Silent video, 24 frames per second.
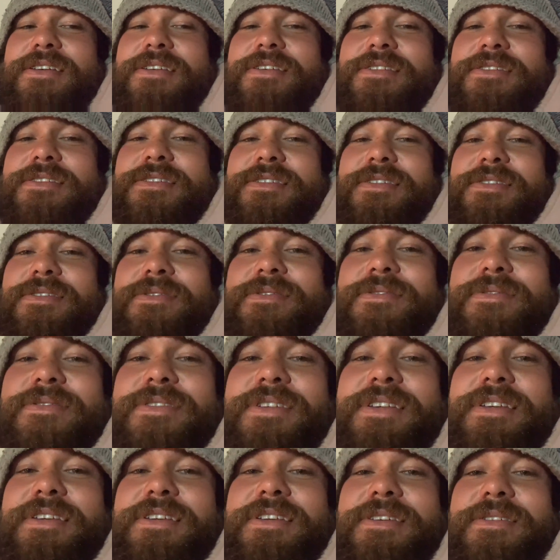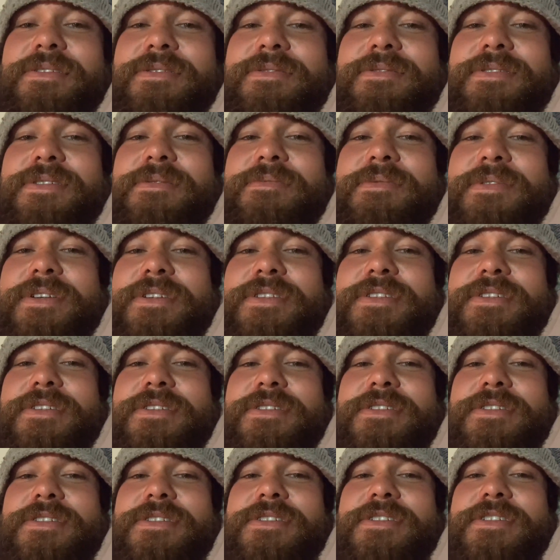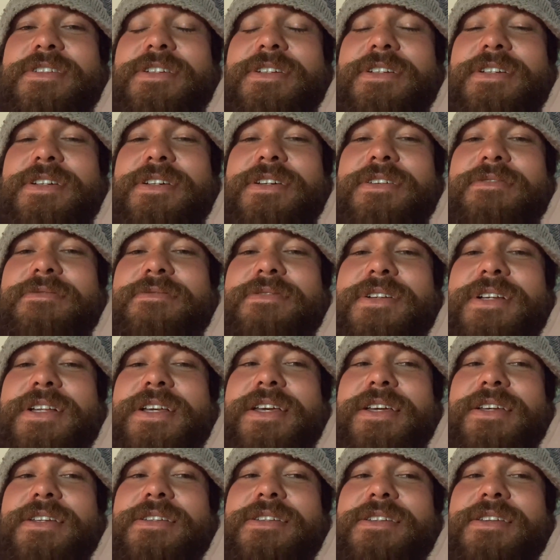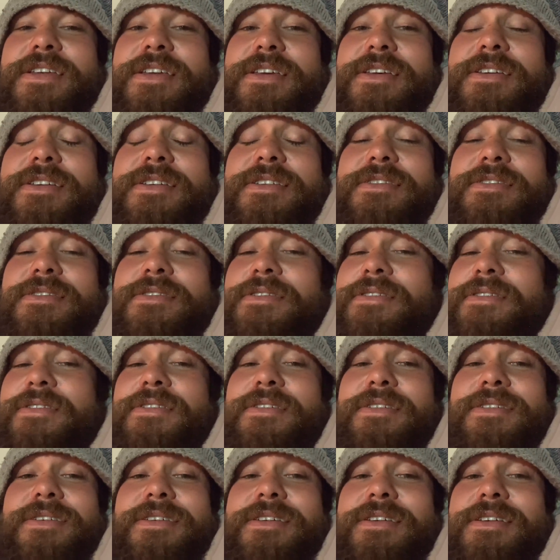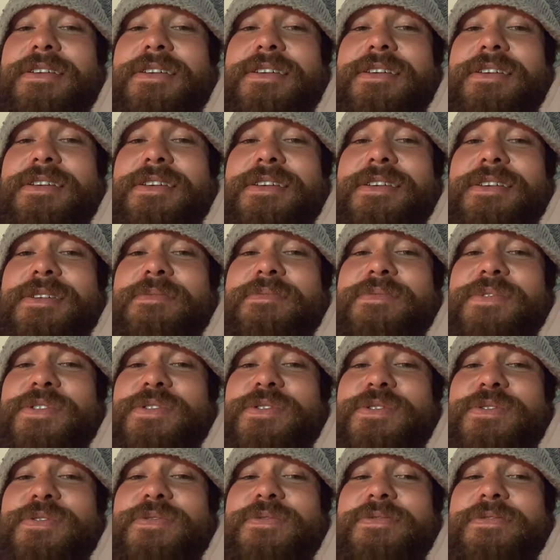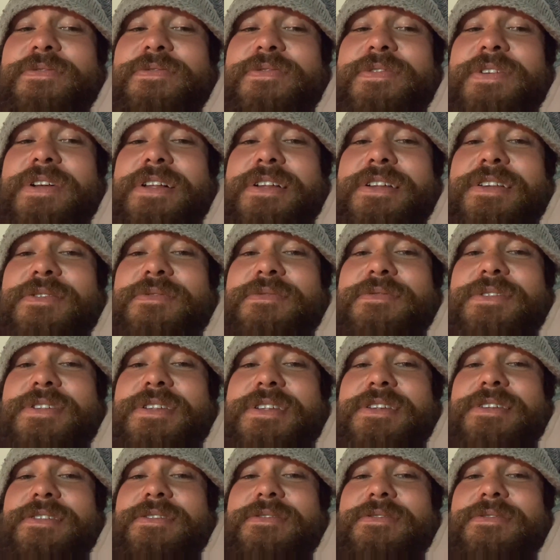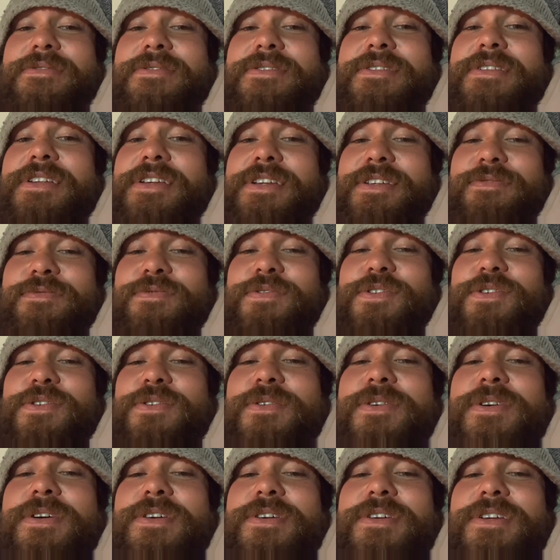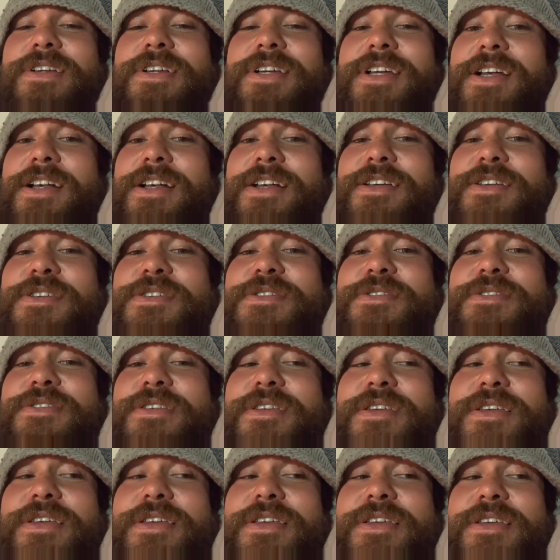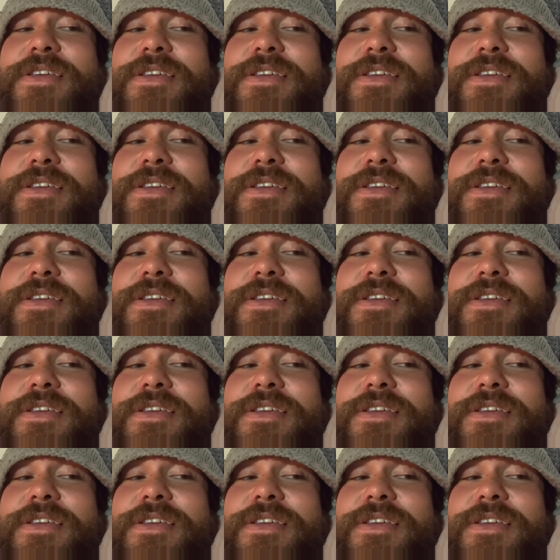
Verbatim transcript: So, yeah, we're about to just chill out, relax, and beautiful whānau. We'll see you on the next vlog. Ka kite.